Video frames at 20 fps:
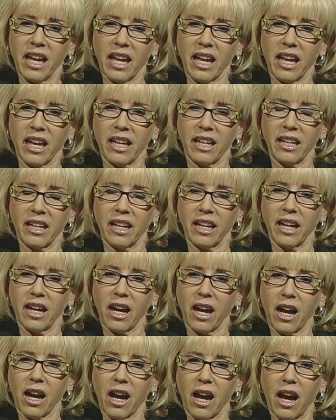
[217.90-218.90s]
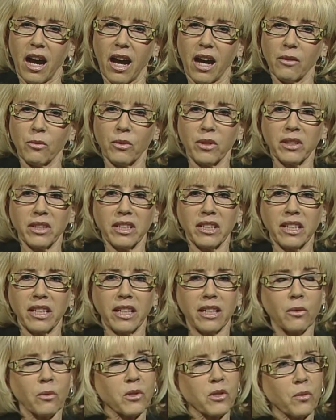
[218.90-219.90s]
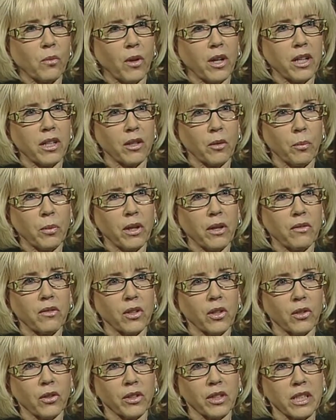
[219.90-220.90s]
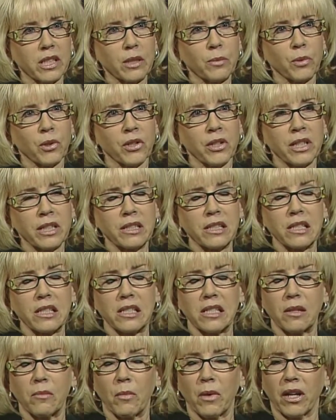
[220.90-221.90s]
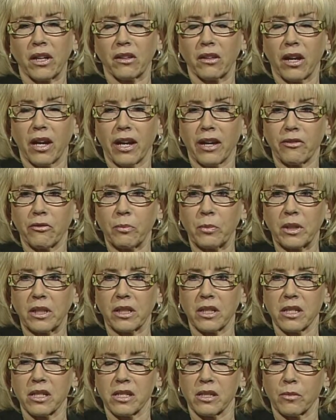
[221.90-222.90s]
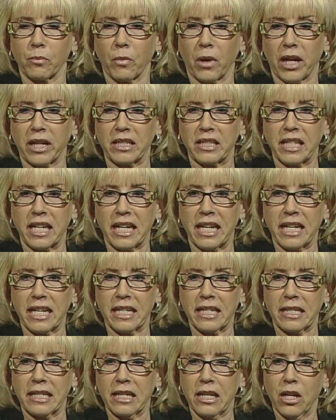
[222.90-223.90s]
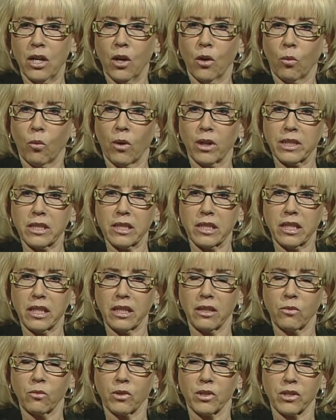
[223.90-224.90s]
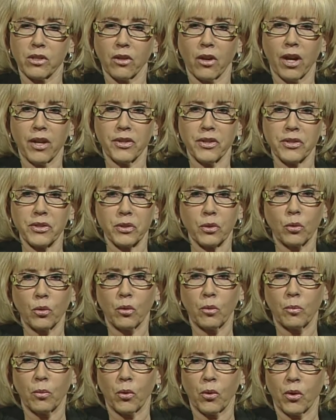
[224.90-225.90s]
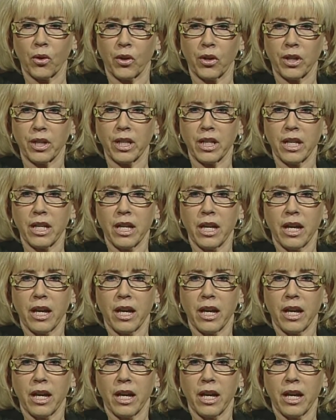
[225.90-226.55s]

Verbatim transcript: And I, I really think it was one of the pivotal experiences in my life because my dad, once he was on the school board,